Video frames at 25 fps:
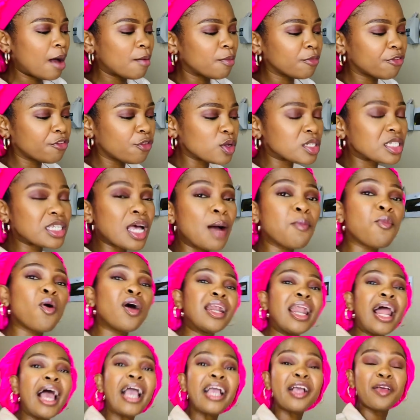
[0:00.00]
for someone
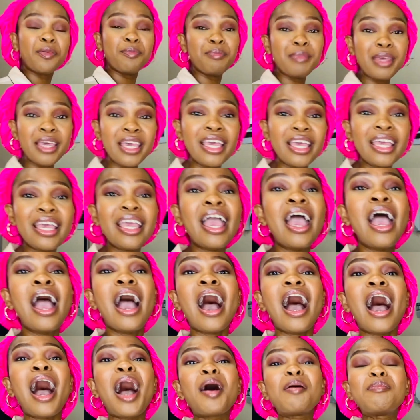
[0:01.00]
like me,
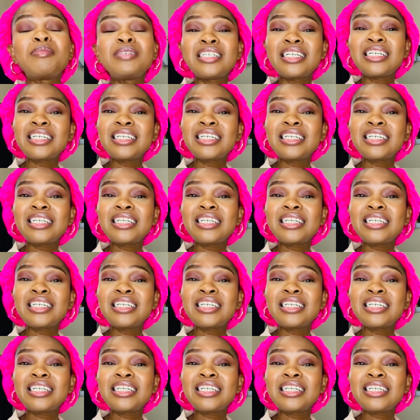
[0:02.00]
I